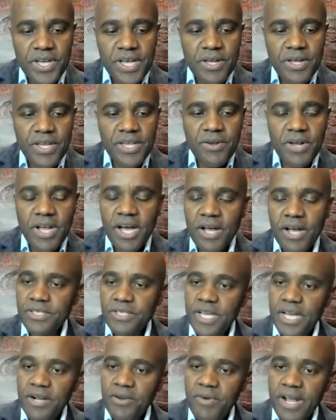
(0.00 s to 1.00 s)
He got
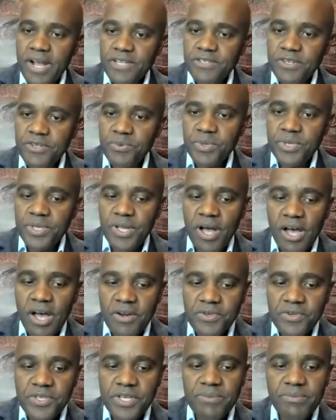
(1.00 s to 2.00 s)
graduate with
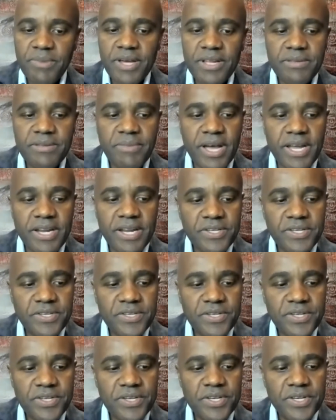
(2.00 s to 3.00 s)
honors in
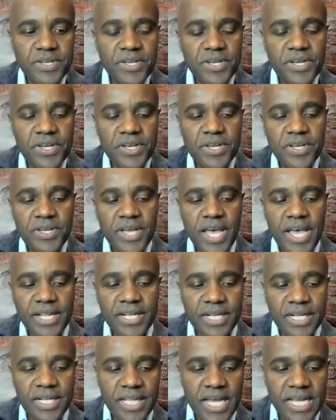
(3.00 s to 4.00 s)
mathematics
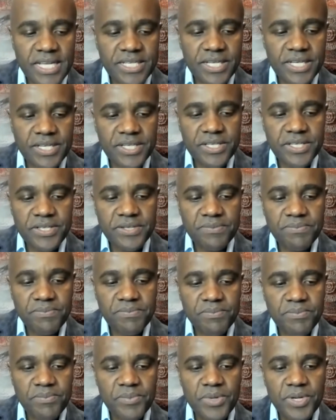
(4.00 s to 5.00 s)
and classics.
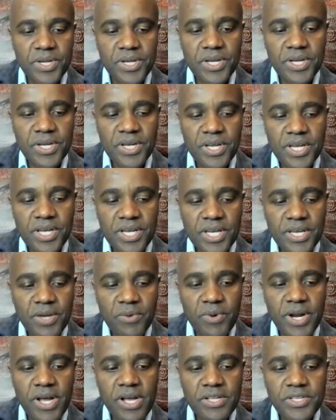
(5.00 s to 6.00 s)
He
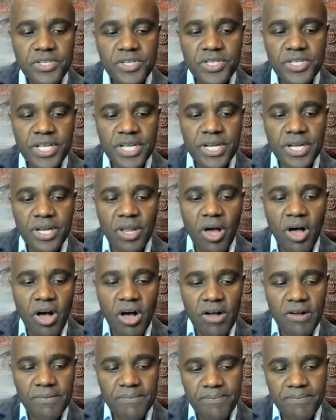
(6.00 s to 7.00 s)
went on to study
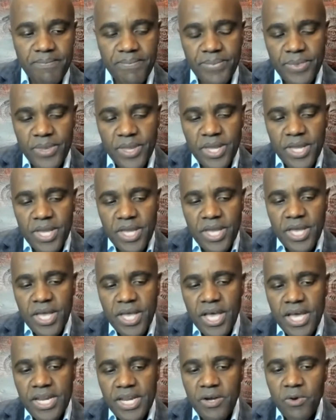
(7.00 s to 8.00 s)
law,
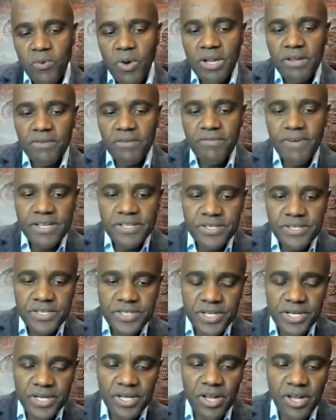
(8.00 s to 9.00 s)
and he qualified to
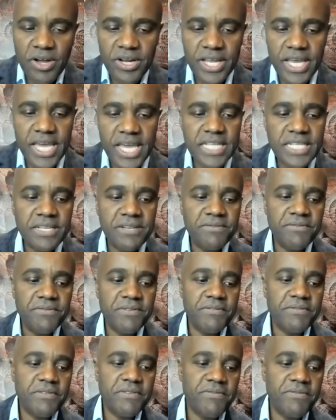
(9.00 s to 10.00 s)
study law in
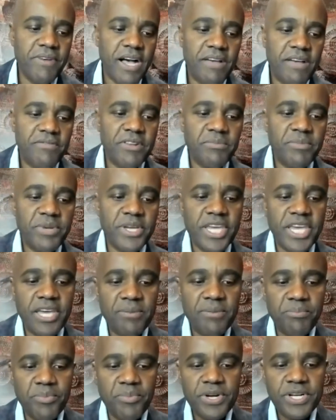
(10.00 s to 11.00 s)
1855 and
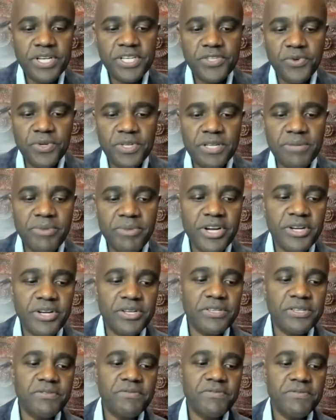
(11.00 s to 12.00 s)
became British North
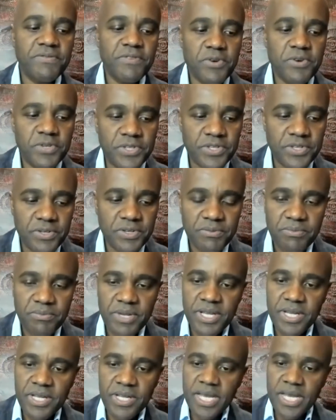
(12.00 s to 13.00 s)
America's first,
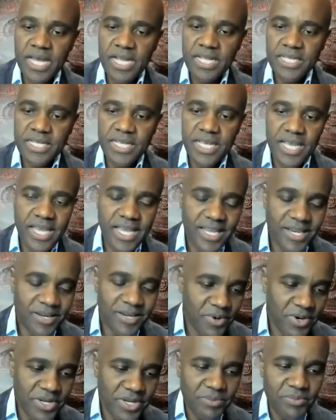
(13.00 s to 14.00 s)
meaning that
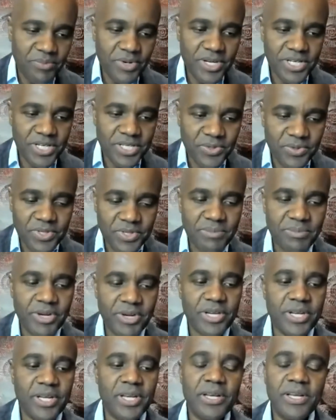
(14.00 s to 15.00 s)
anywhere in the British North
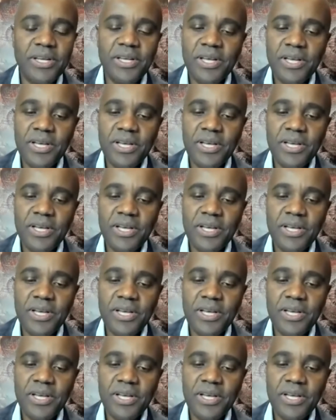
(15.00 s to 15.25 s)
America,